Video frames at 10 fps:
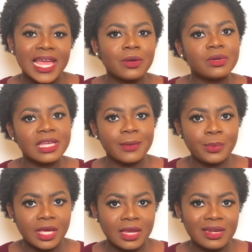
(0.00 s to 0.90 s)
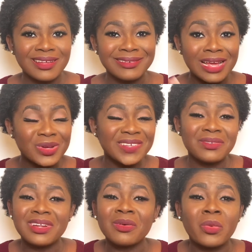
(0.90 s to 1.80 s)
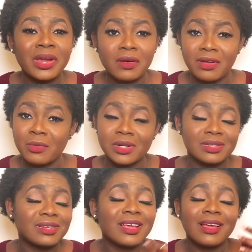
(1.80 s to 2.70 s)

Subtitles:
I couldn't get paid. And I was even aware of how much